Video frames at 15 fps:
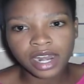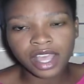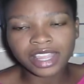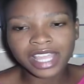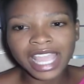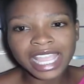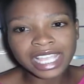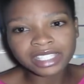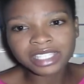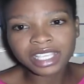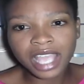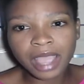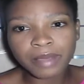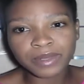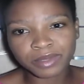Now, the
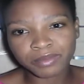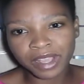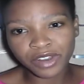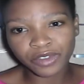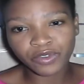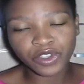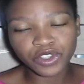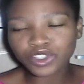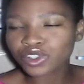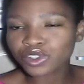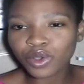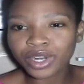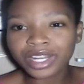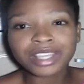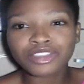ATM's manifesto
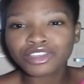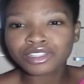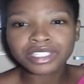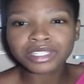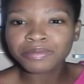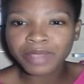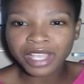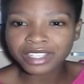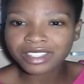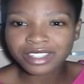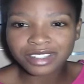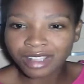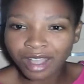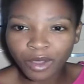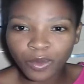is only 30
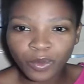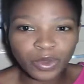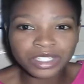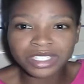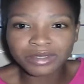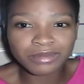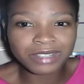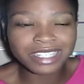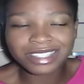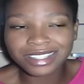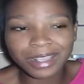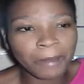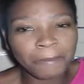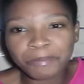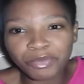pages long, which
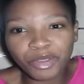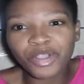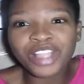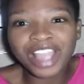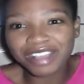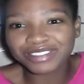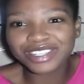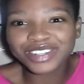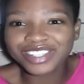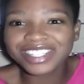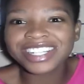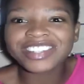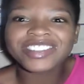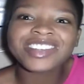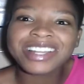means all you have to do is
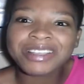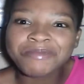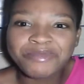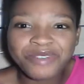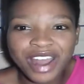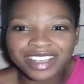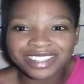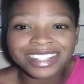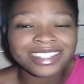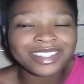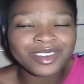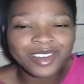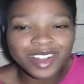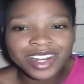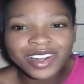literally browse.
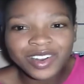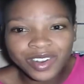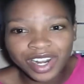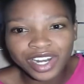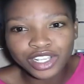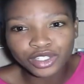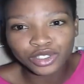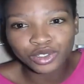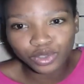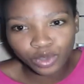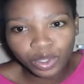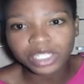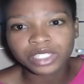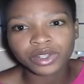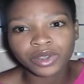It's really, really
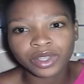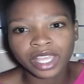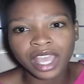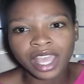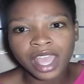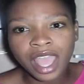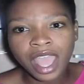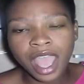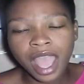short, okay?